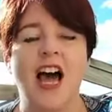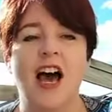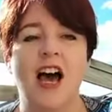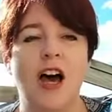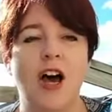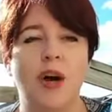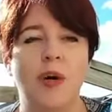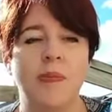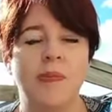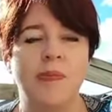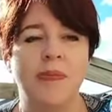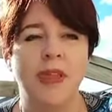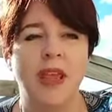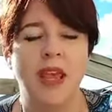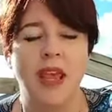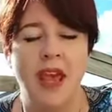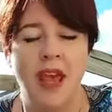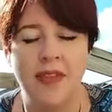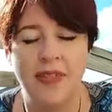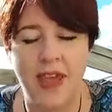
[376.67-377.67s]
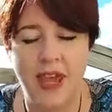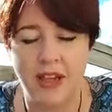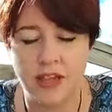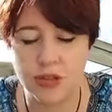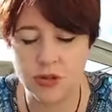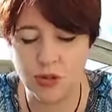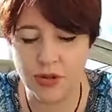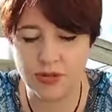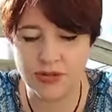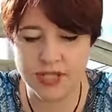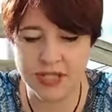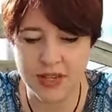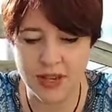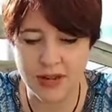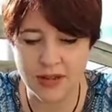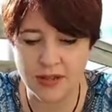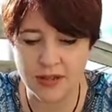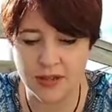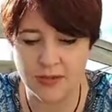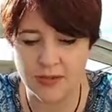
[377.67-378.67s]
And that sort of
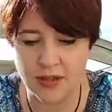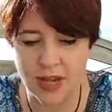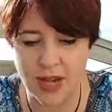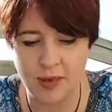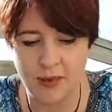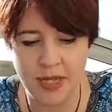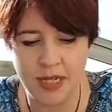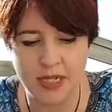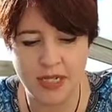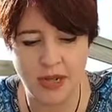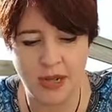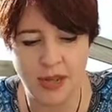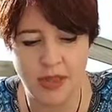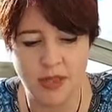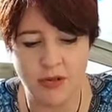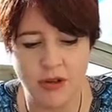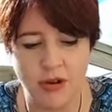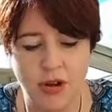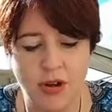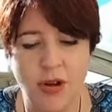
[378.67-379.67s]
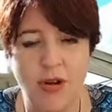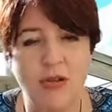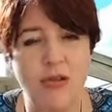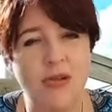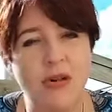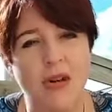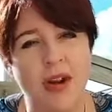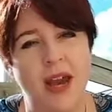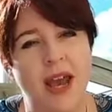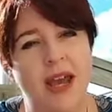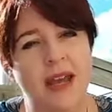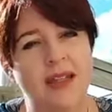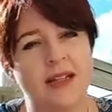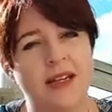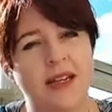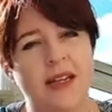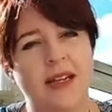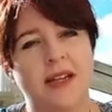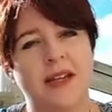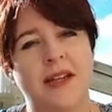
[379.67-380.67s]
sense of coming together and
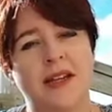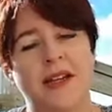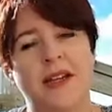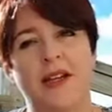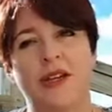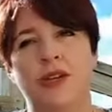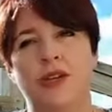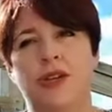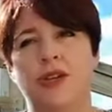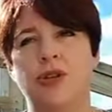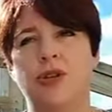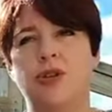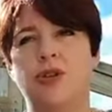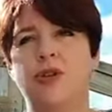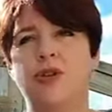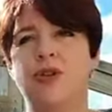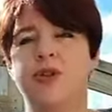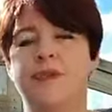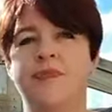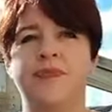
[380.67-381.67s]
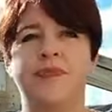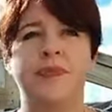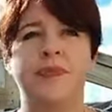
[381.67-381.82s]
congregating to